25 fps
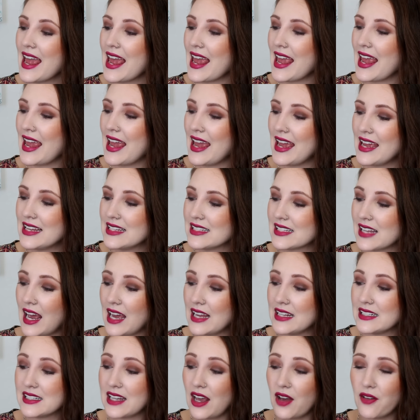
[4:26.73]
And
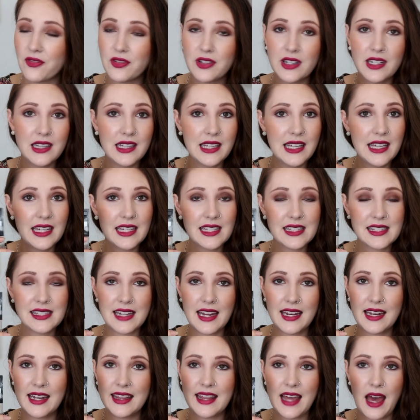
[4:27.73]
I definitely
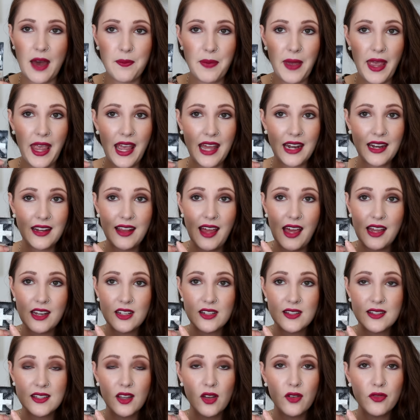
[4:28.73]
extended that pan in that
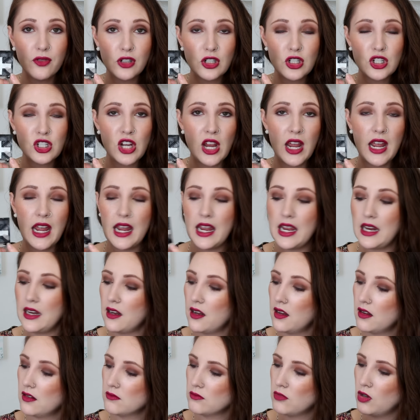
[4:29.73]
silver
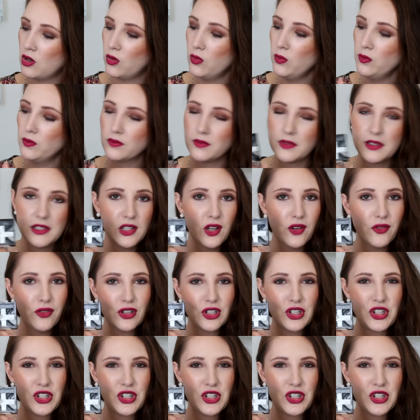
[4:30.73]
shade oh, silver